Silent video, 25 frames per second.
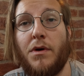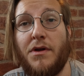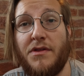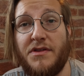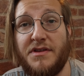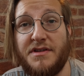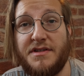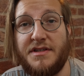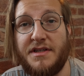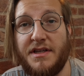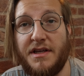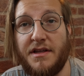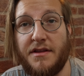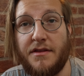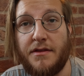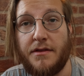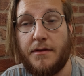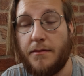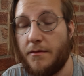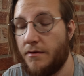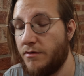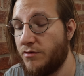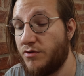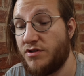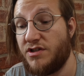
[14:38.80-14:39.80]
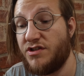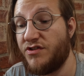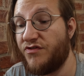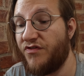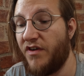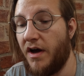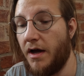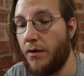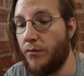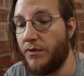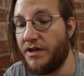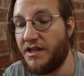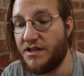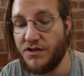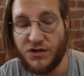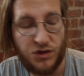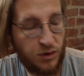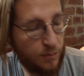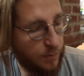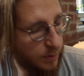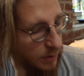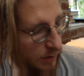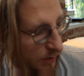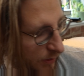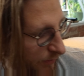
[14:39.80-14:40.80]
one of the teeth, which is fine, we can
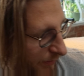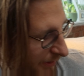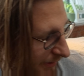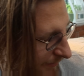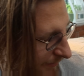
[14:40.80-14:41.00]
super glue